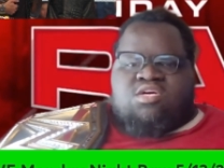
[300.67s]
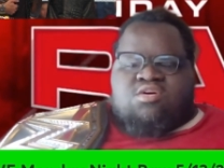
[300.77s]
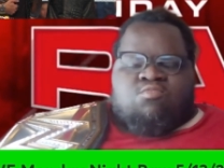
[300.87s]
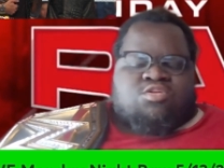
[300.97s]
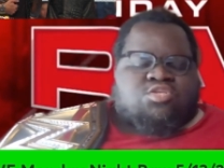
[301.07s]

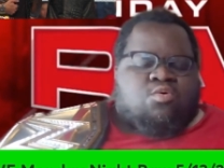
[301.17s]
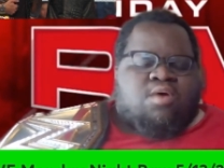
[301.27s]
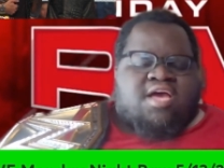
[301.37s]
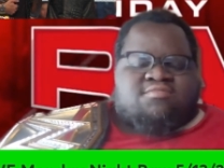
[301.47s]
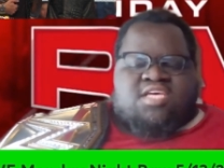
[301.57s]
With your
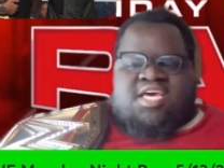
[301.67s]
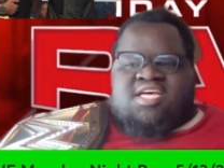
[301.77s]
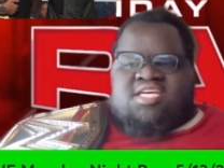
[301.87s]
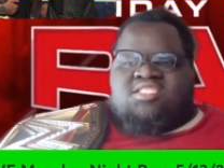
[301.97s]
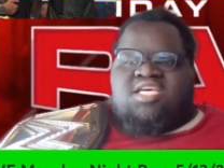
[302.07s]
wife's
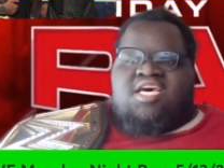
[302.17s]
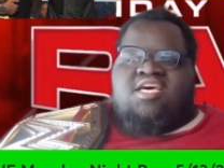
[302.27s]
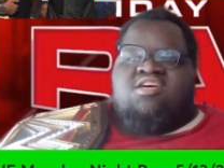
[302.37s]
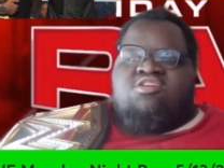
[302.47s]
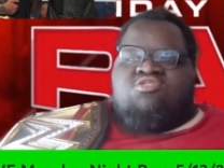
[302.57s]
hand. Instead,
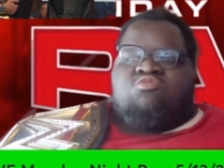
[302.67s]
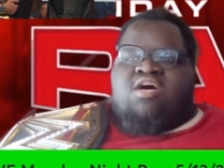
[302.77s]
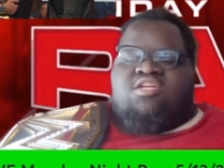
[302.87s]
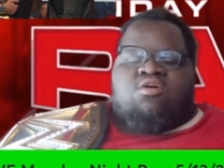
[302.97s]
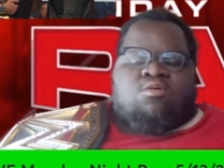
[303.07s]
you
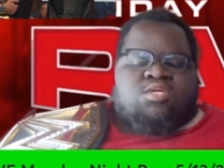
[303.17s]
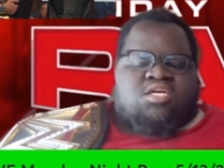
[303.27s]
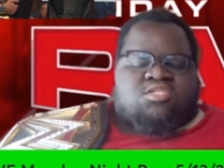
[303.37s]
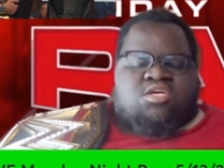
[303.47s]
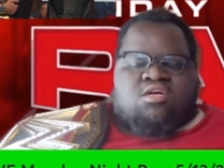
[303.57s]
had to go there and taunt